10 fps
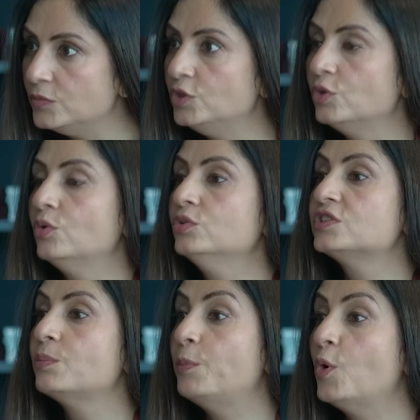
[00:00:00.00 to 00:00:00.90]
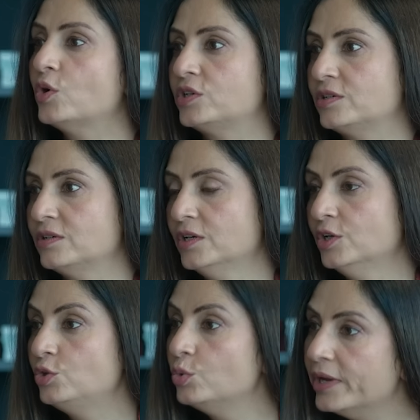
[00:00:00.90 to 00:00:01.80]
you know, support
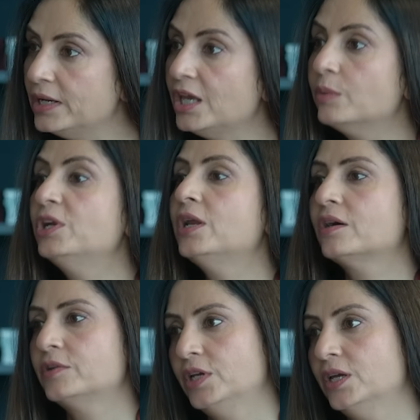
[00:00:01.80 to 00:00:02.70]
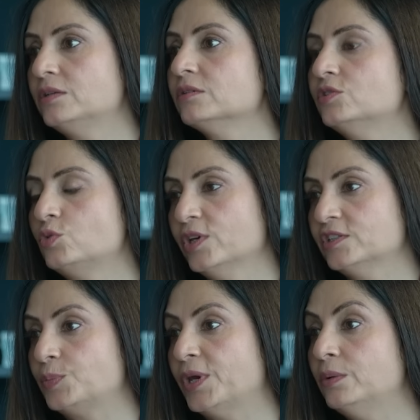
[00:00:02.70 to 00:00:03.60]
to enable our creators to
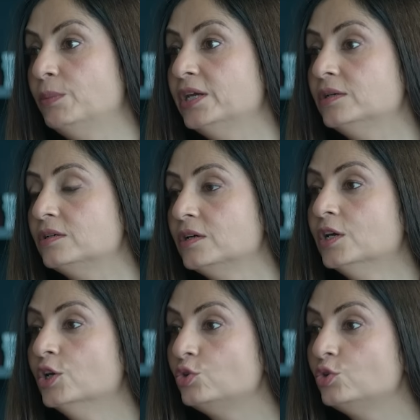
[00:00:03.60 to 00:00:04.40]
experiment, mm-hmm.